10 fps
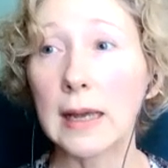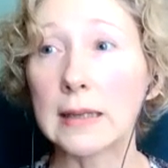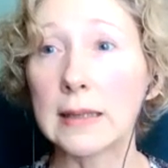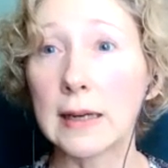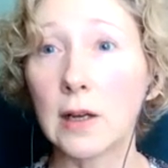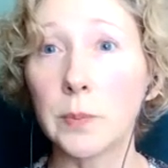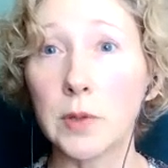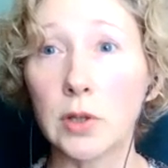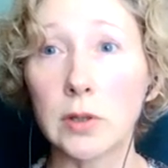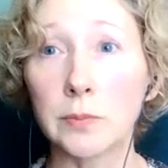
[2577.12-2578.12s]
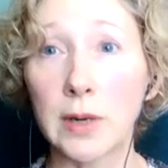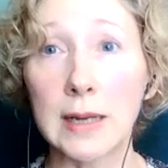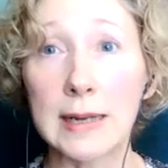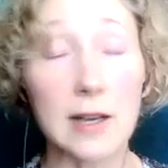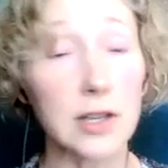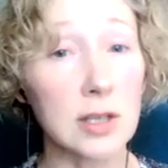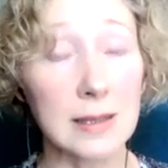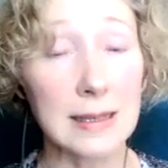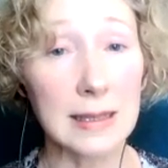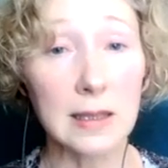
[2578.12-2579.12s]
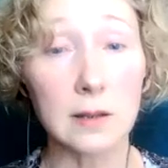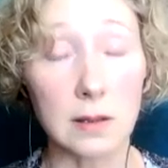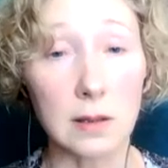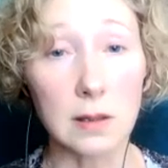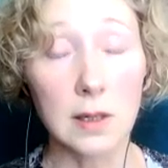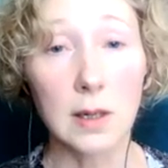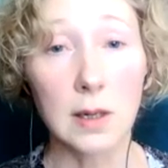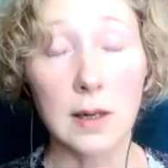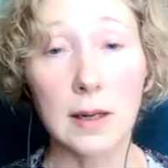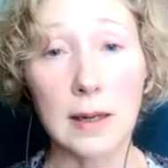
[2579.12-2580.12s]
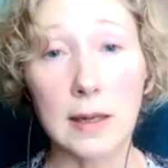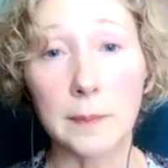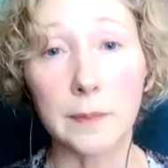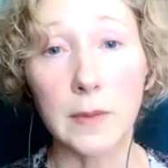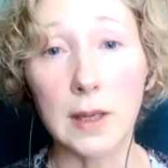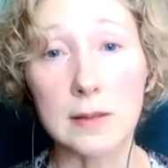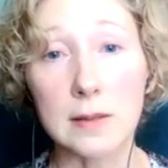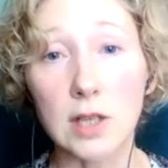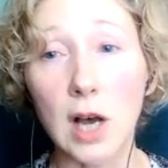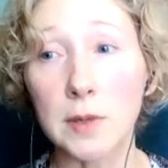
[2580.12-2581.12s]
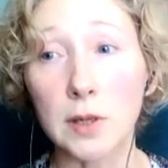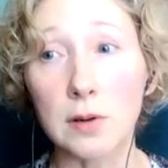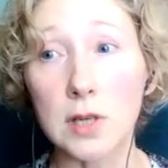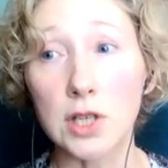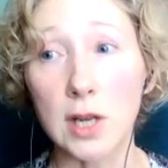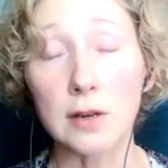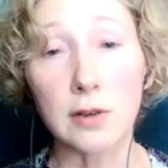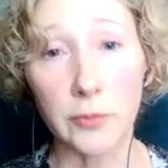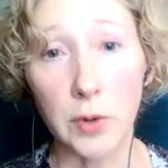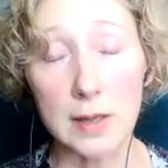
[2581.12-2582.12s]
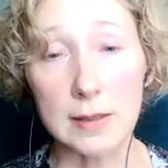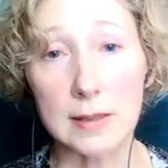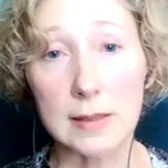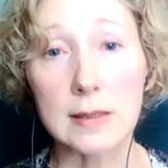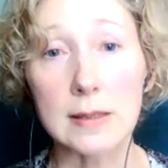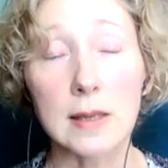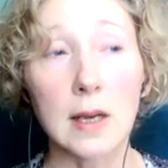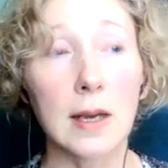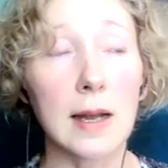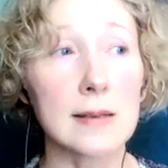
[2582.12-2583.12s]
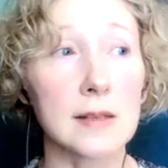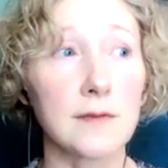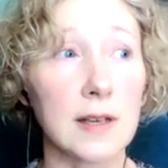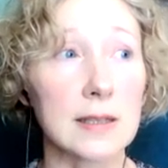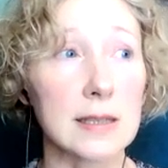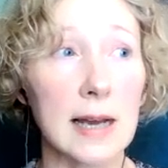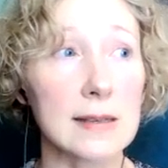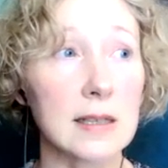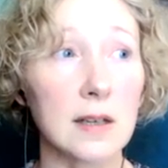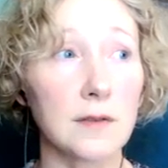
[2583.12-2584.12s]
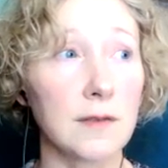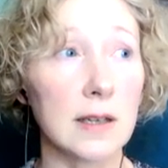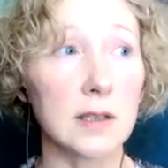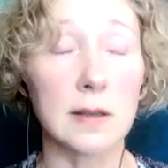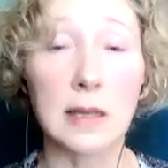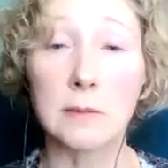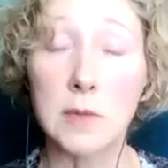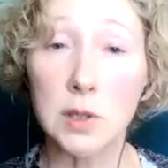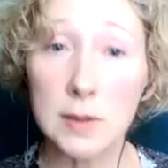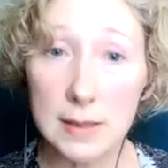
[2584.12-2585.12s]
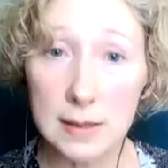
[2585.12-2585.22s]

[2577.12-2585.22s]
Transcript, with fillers: and help your brain actually heal um, and stop neurodegenerative processes. It has a fantastic effect on the immune